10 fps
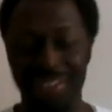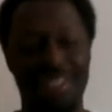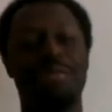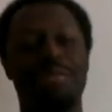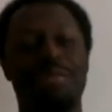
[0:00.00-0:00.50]

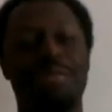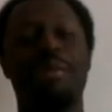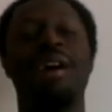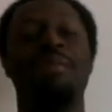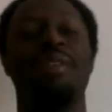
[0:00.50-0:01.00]
This is
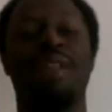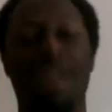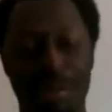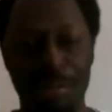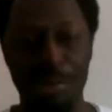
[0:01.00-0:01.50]
why
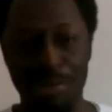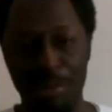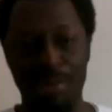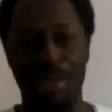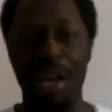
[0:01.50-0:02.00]
most
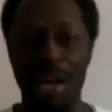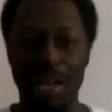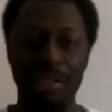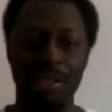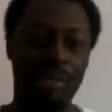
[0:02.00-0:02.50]

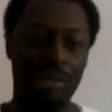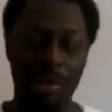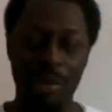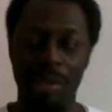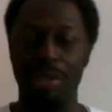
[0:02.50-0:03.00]
guys they'll
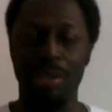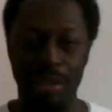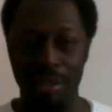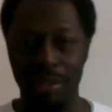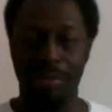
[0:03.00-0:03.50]
quit
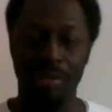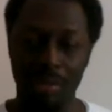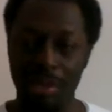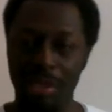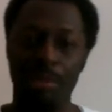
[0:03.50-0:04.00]

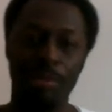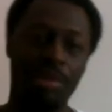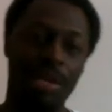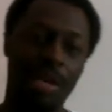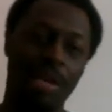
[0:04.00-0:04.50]
when they come
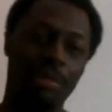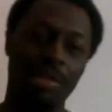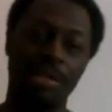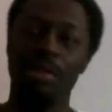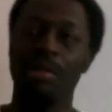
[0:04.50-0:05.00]

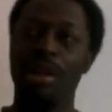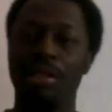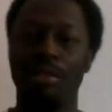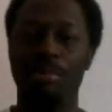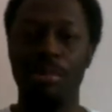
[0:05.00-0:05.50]
online because they don't
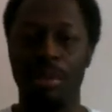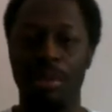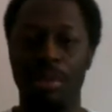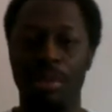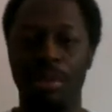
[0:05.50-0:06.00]
have the
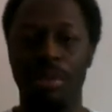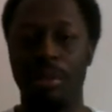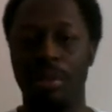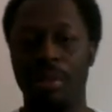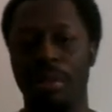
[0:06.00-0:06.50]
support.
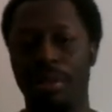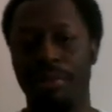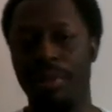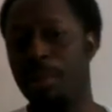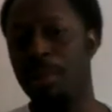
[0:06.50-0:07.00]

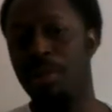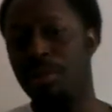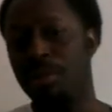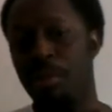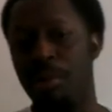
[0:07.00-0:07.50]
Family don't
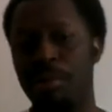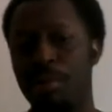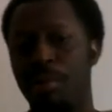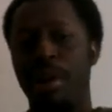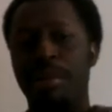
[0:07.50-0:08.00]
support them.
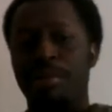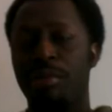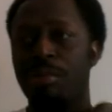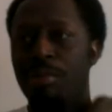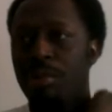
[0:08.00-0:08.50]
The wife
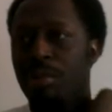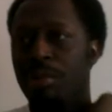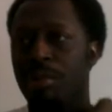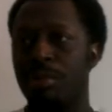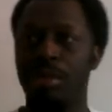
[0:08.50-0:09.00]
don't support
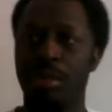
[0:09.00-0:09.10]
them.